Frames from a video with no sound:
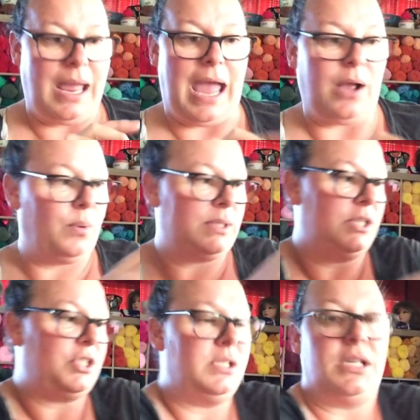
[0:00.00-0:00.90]

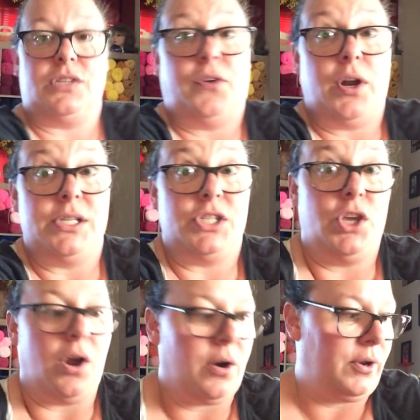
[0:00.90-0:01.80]
acquisitions as far as
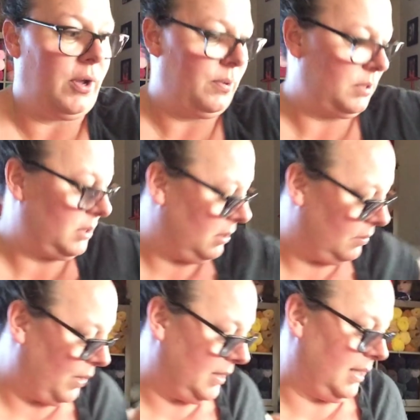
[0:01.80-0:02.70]
yarn goes
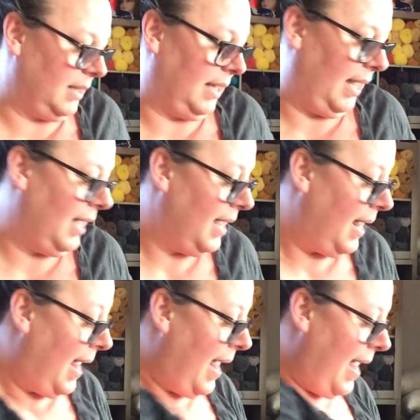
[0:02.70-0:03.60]
recently.
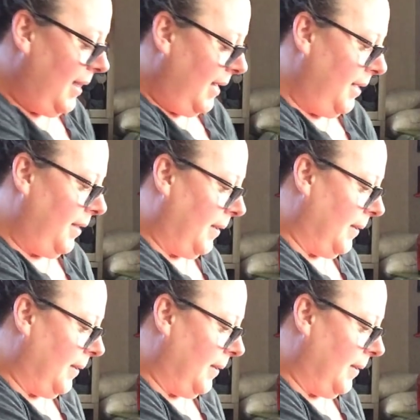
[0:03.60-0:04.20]
And then